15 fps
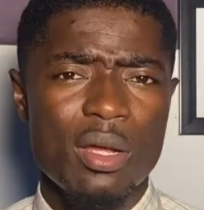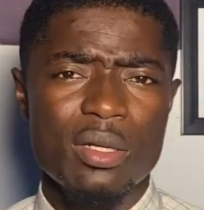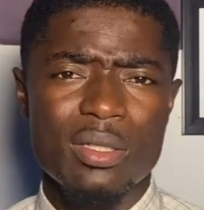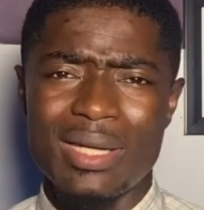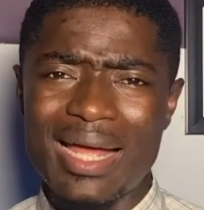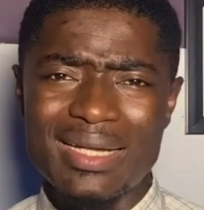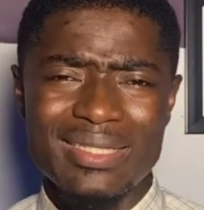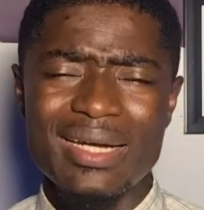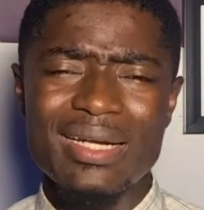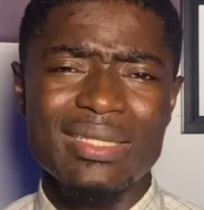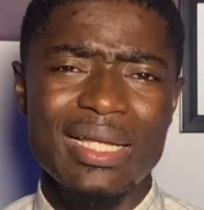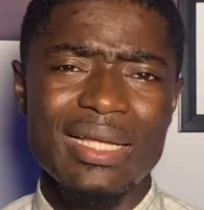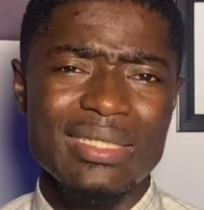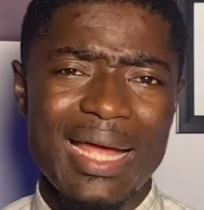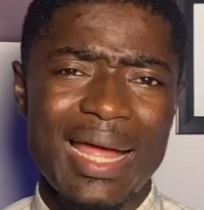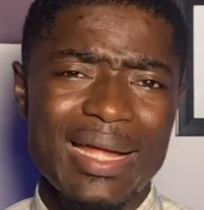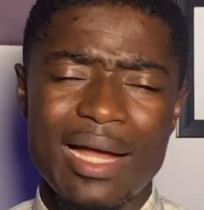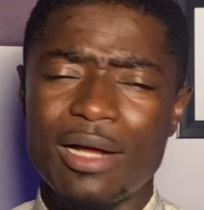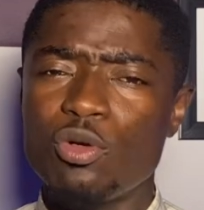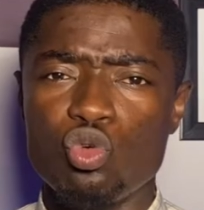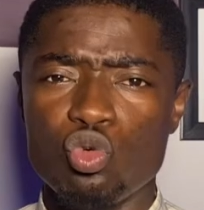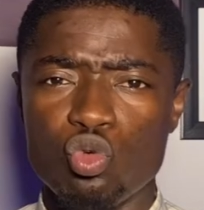there are certain things I
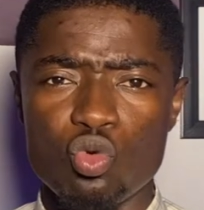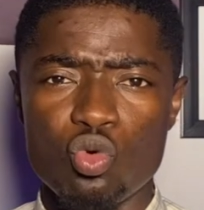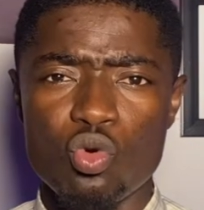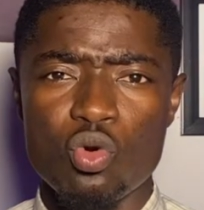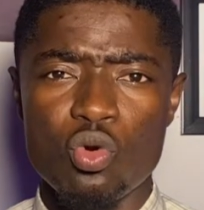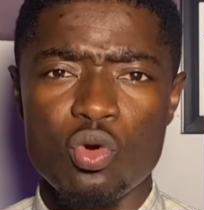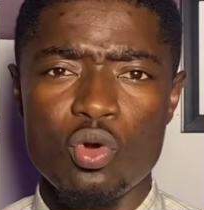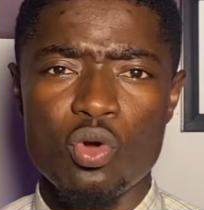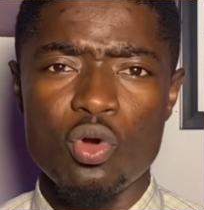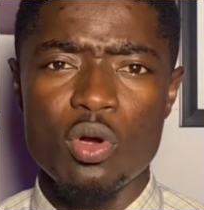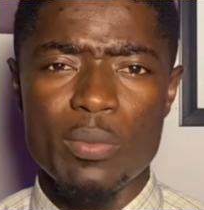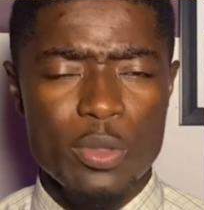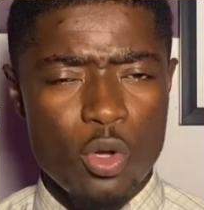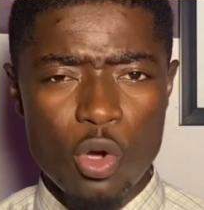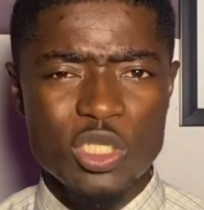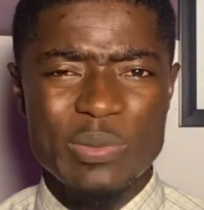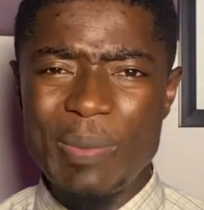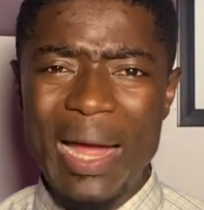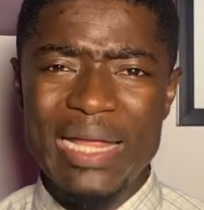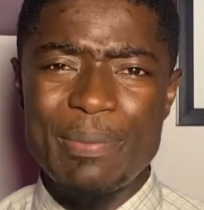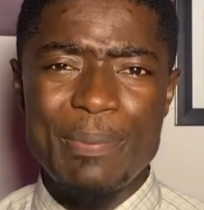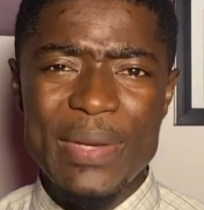can't do because
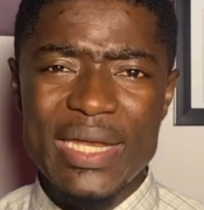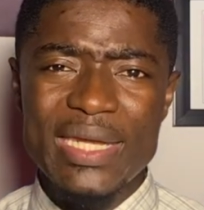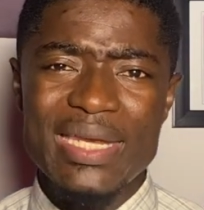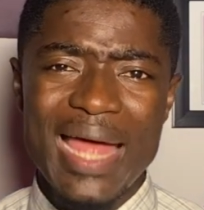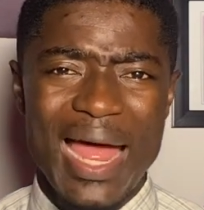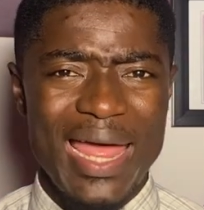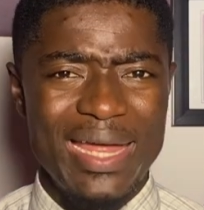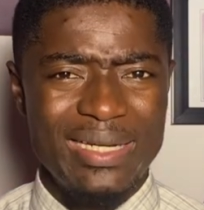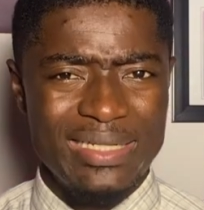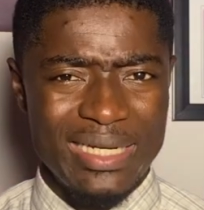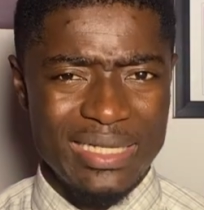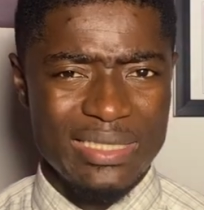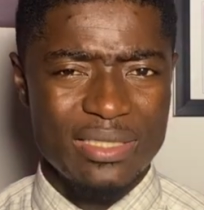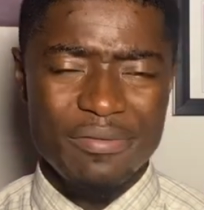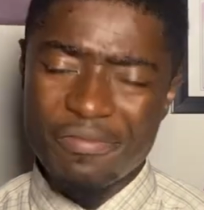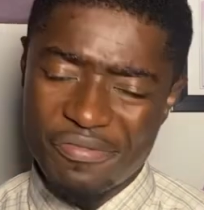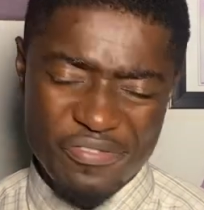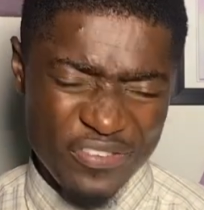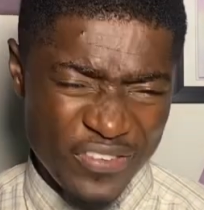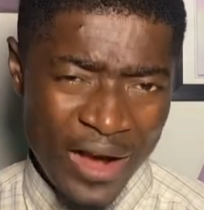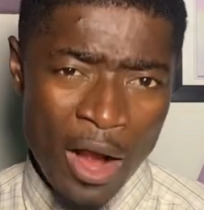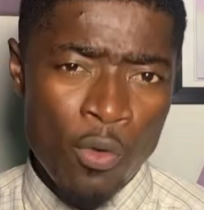my media ethics
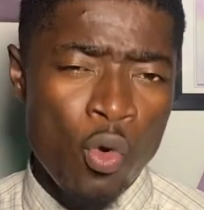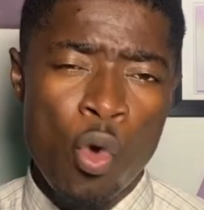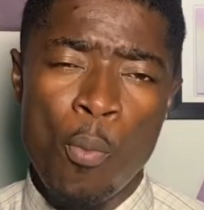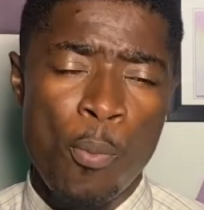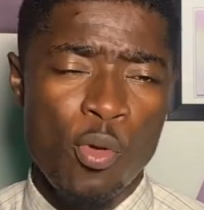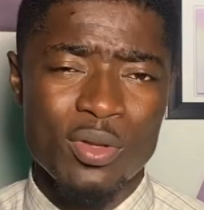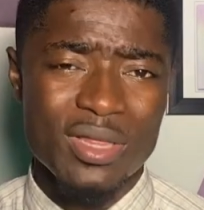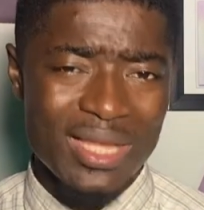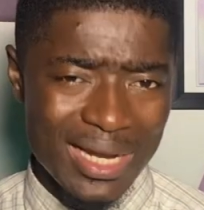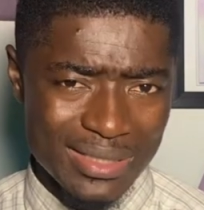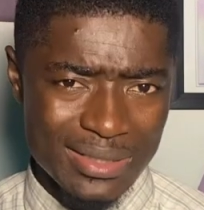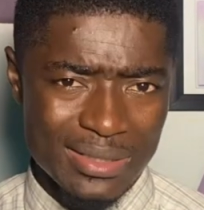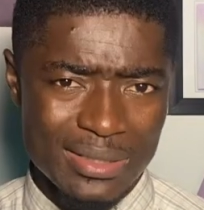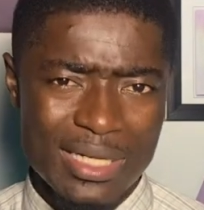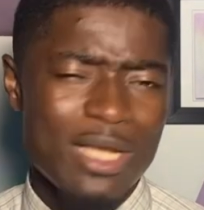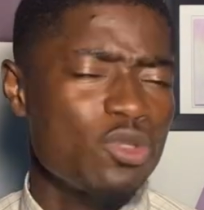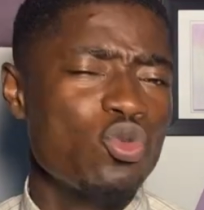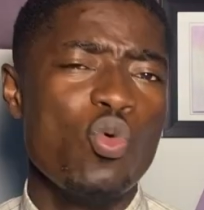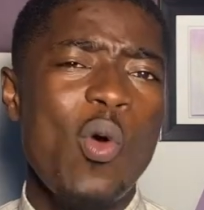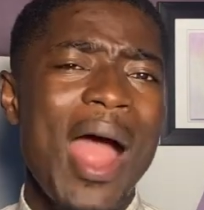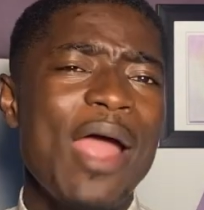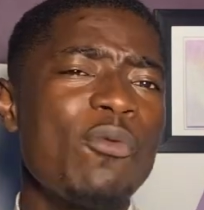frown upon that.
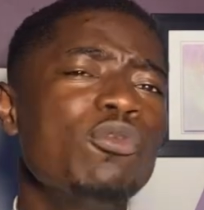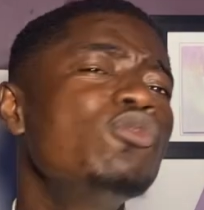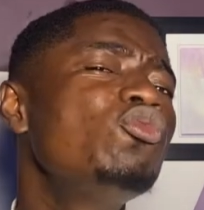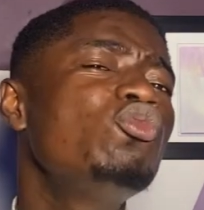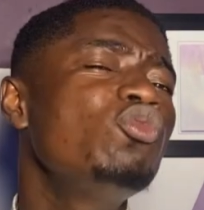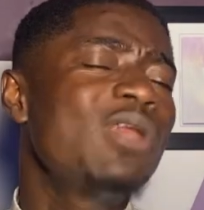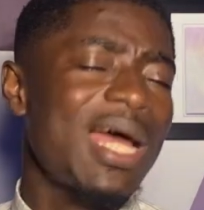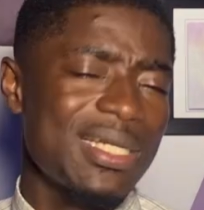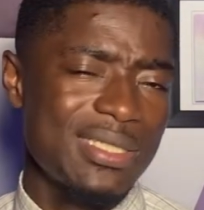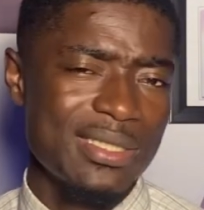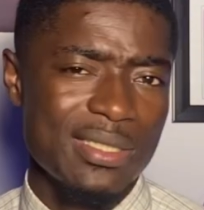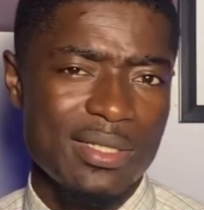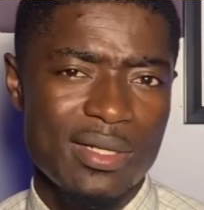So I won't do that.